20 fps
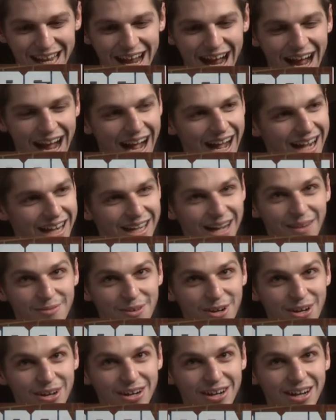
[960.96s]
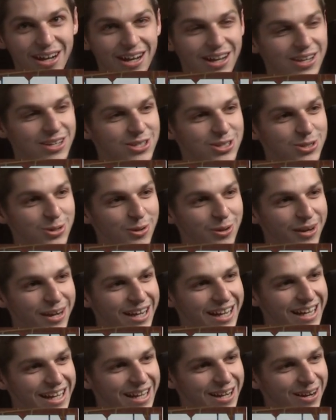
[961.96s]
a, uh, a cover
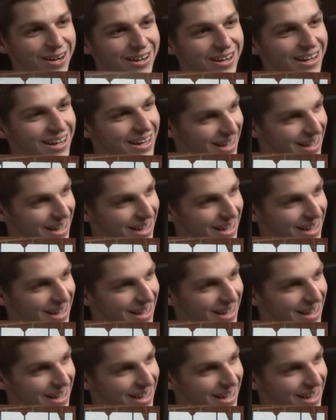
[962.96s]
story here.